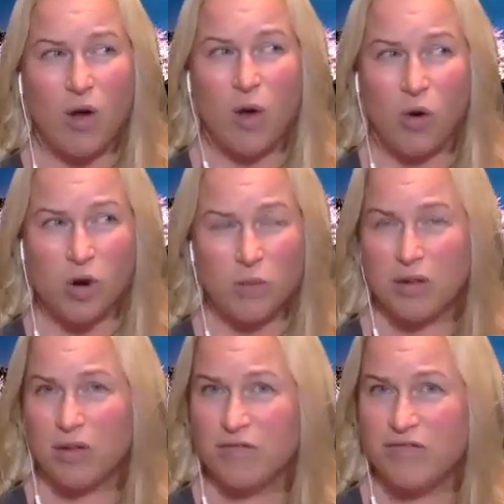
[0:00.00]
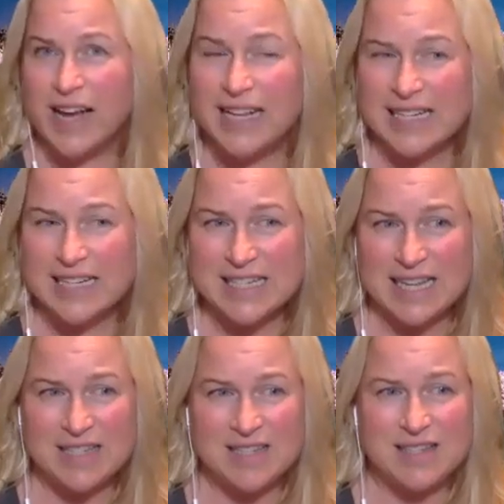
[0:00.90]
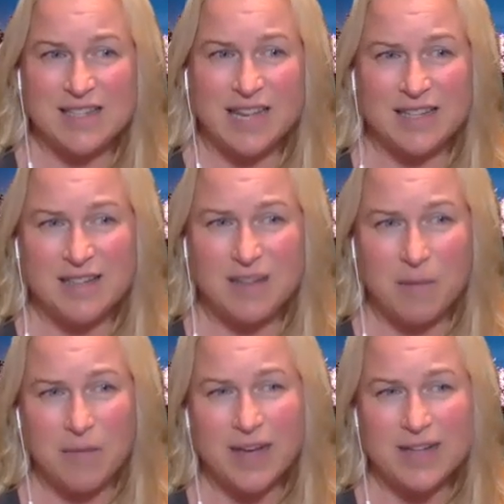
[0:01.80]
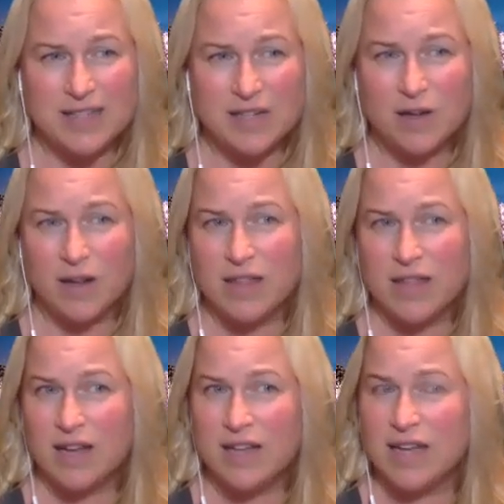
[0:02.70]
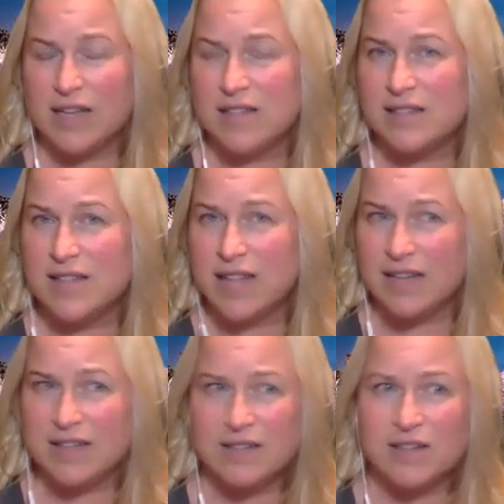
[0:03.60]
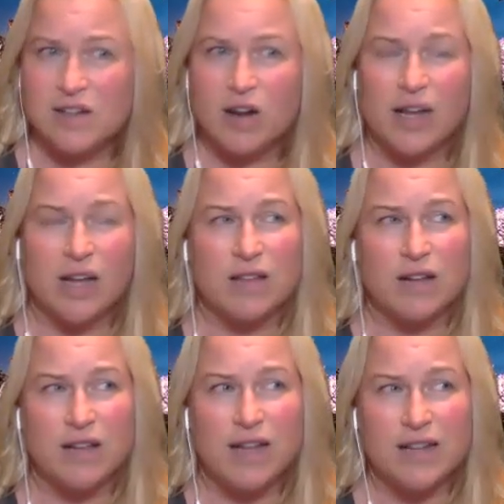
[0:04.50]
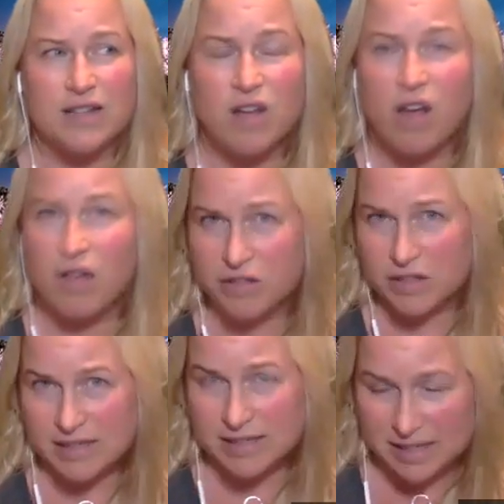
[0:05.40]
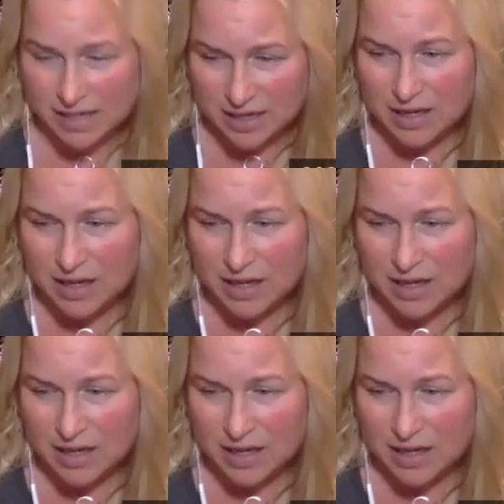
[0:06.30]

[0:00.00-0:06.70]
horrible violence that's hi Sarah, that is starting out there. That is awful to see.